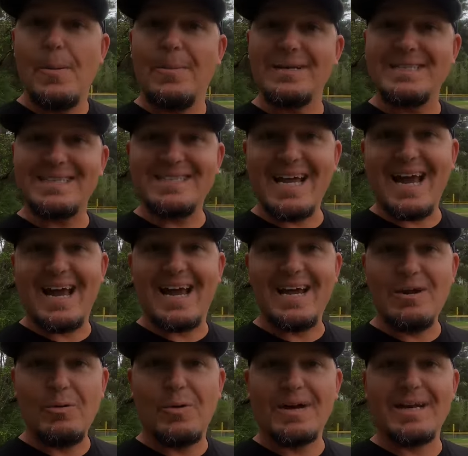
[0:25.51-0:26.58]
But
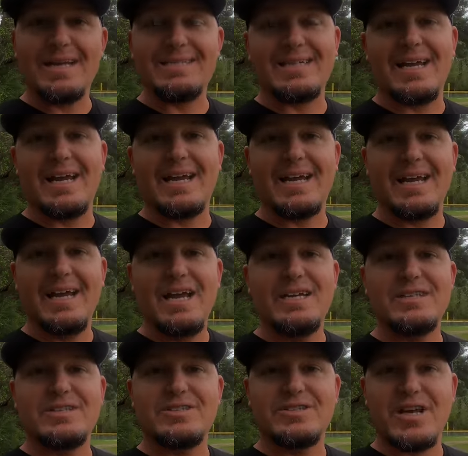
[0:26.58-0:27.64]
today, we're going to take
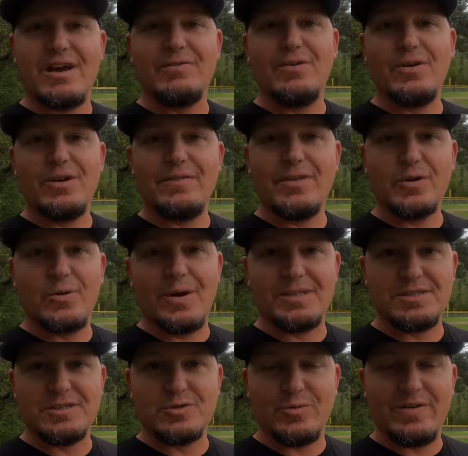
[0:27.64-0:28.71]
several of the
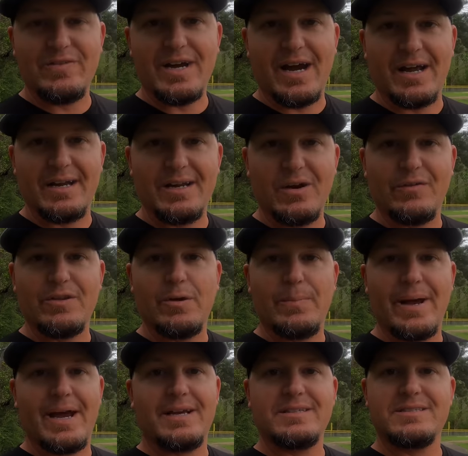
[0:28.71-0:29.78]
questions we've gotten over the
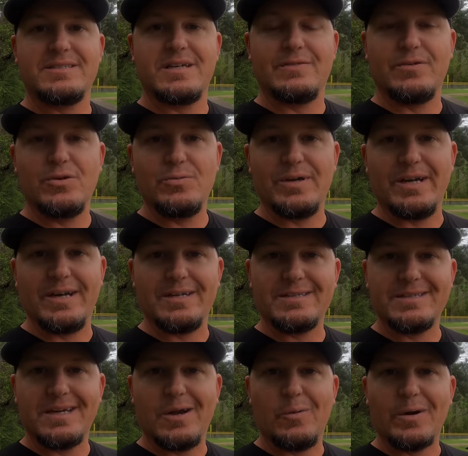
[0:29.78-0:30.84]
past several
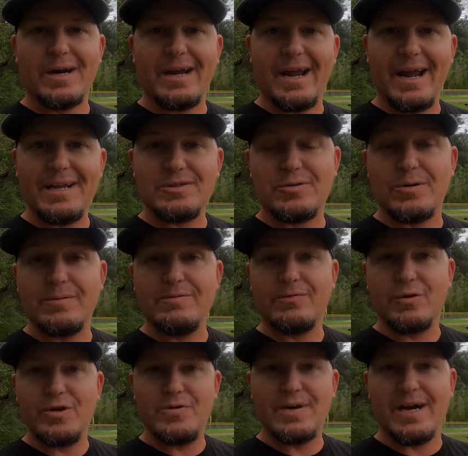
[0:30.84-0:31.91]
weeks, and we're going to answer them
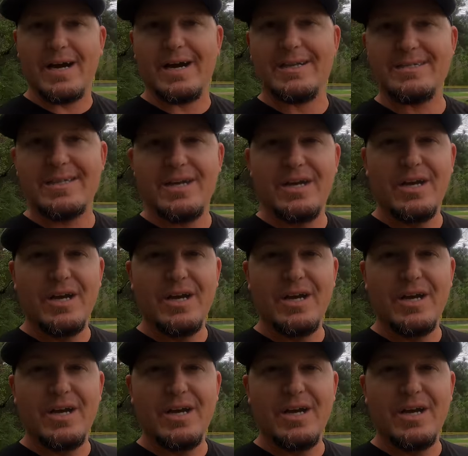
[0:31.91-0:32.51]
for you guys